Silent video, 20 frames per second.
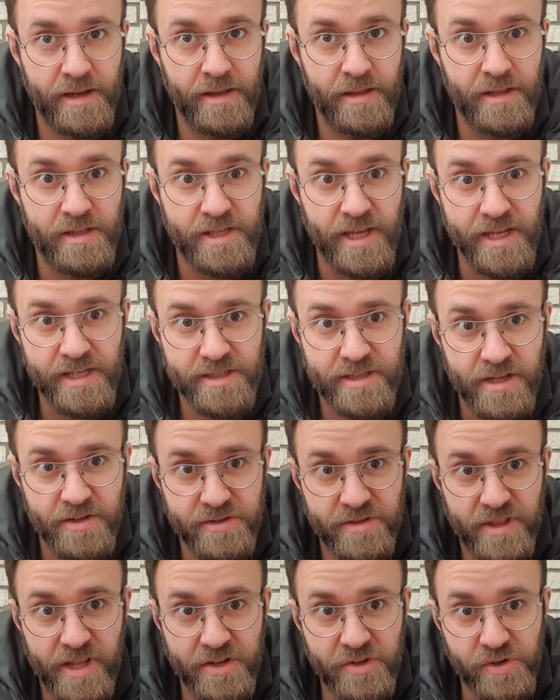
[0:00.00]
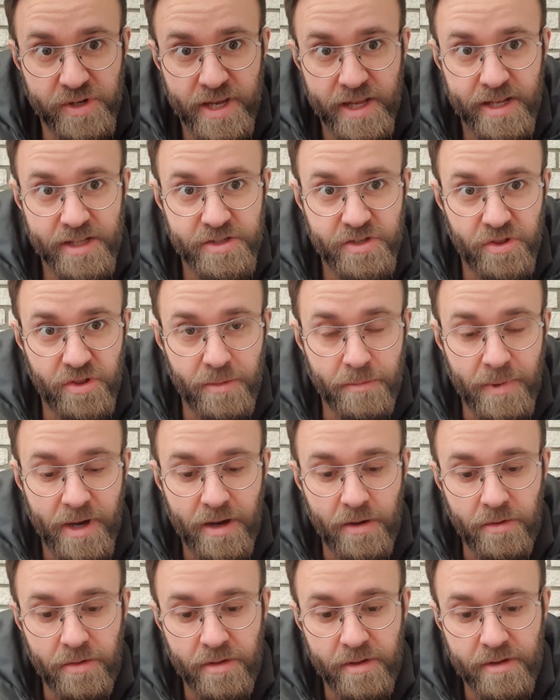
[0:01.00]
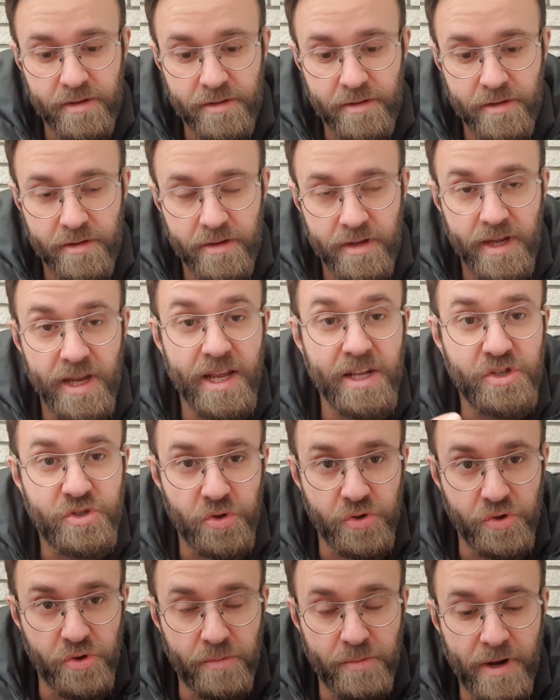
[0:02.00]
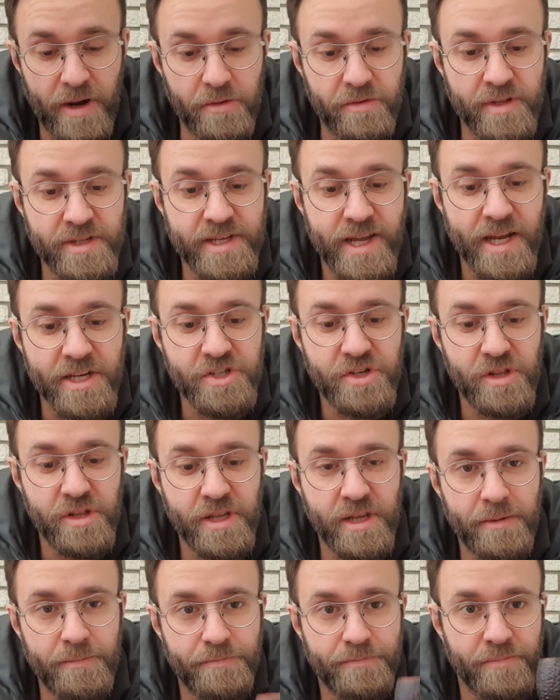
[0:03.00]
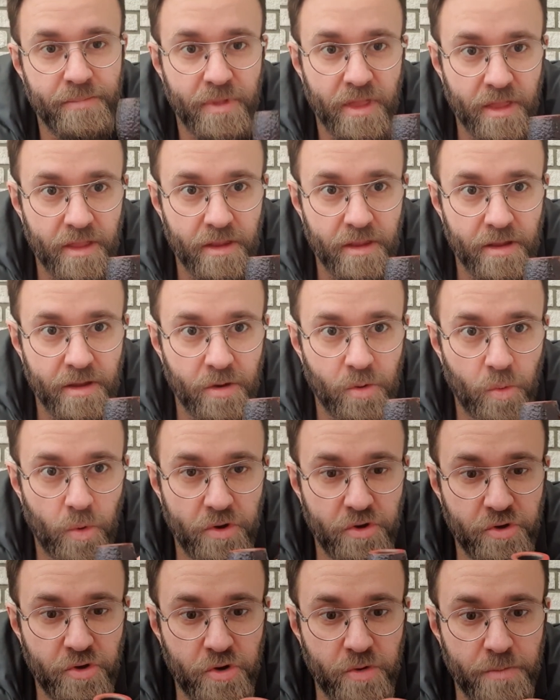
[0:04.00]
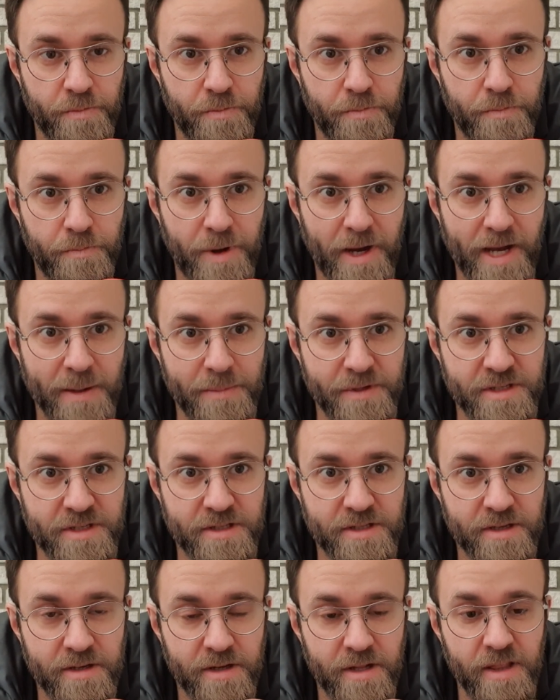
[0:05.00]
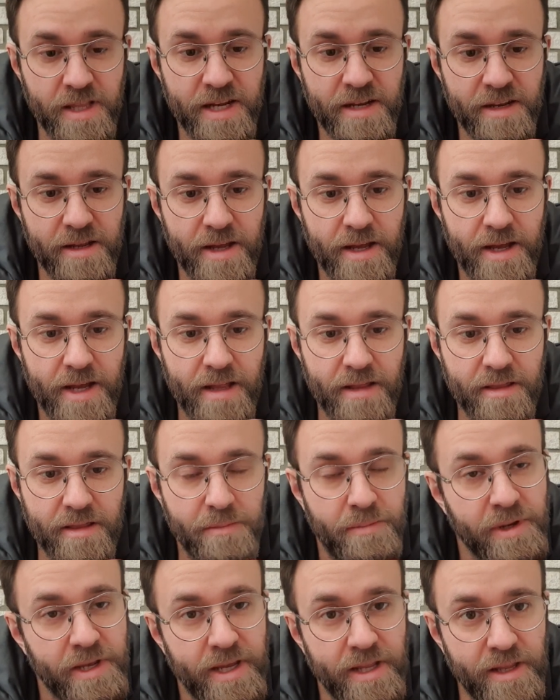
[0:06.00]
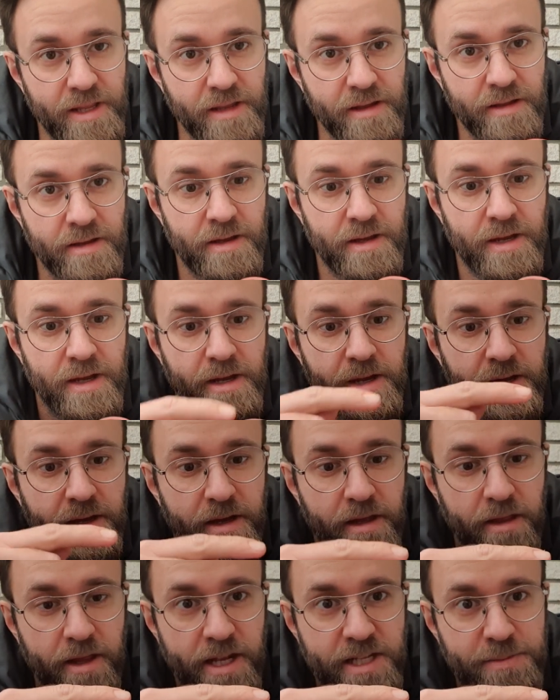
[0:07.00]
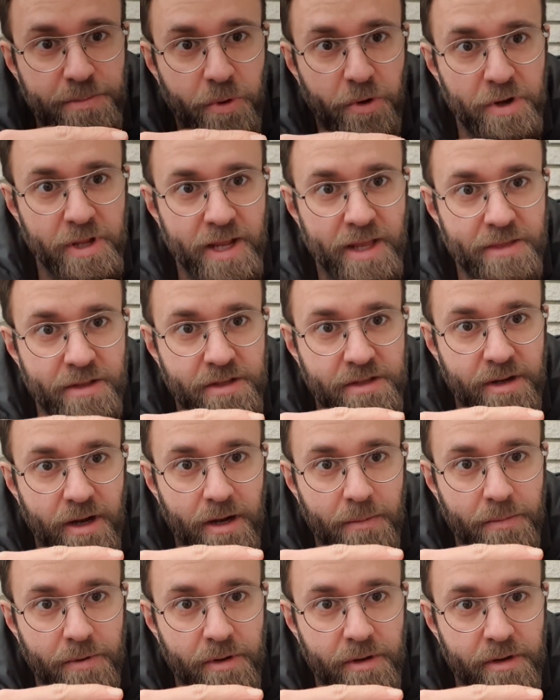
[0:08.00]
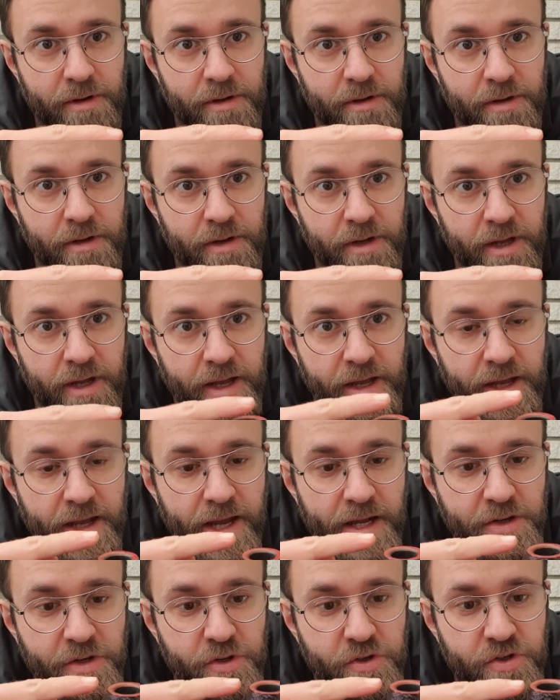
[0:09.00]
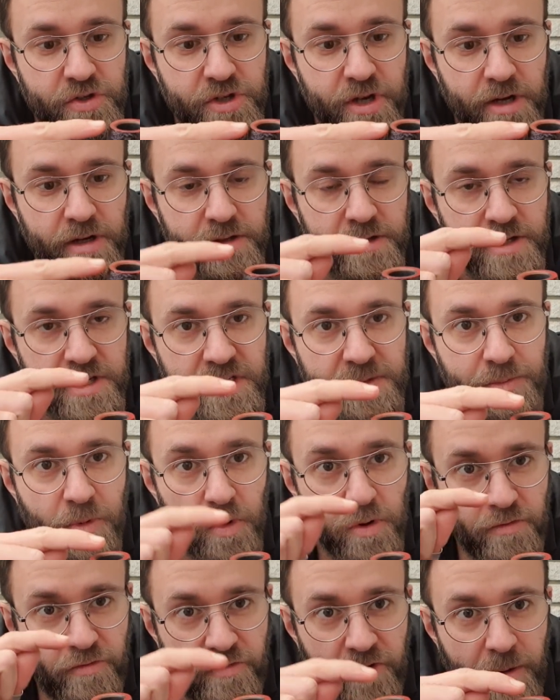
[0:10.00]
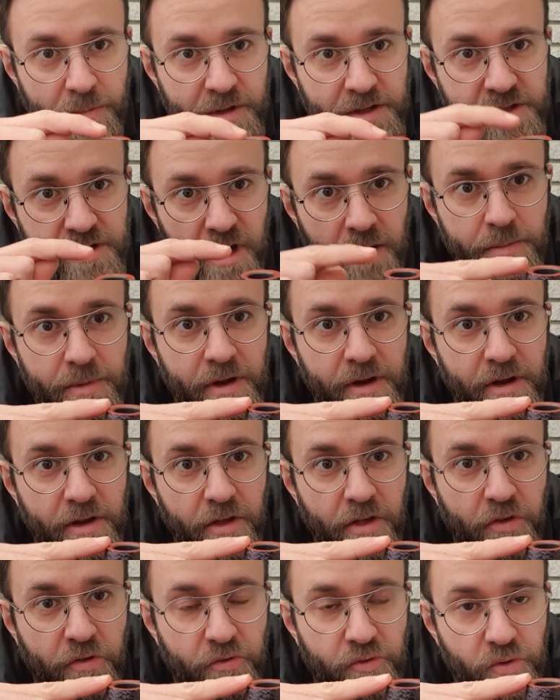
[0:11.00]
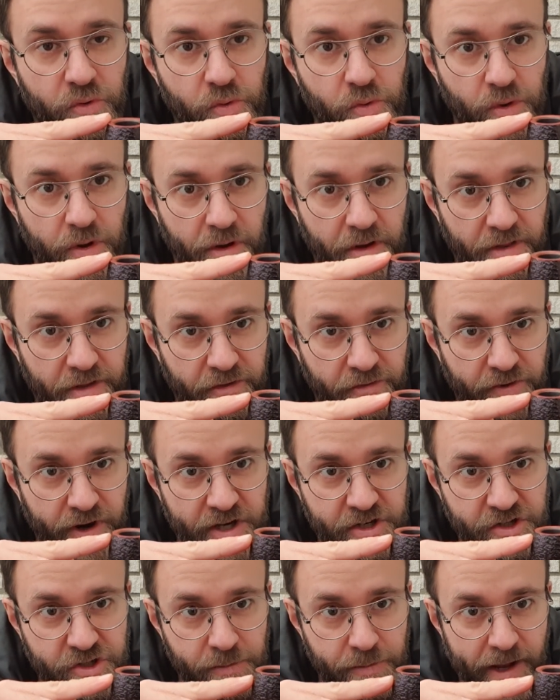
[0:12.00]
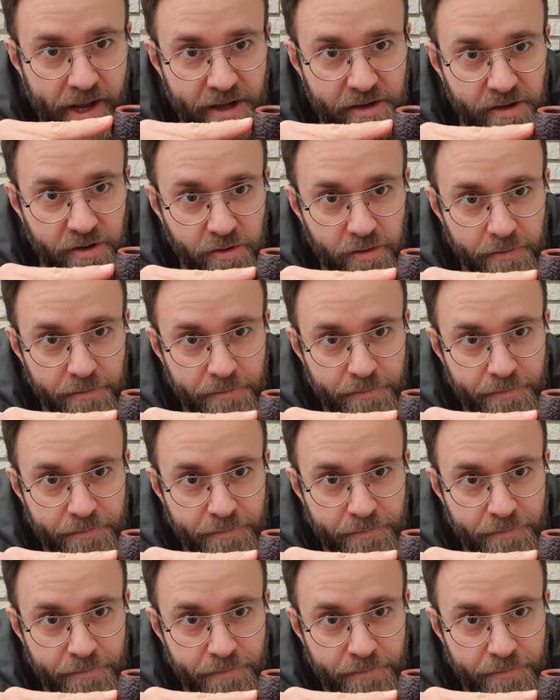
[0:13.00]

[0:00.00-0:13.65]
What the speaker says: the taste that you get into your mouth is actually when your pipe is lit in the beginning, it's burning at the top, and you suck the smoke from the top through the fresh tobacco,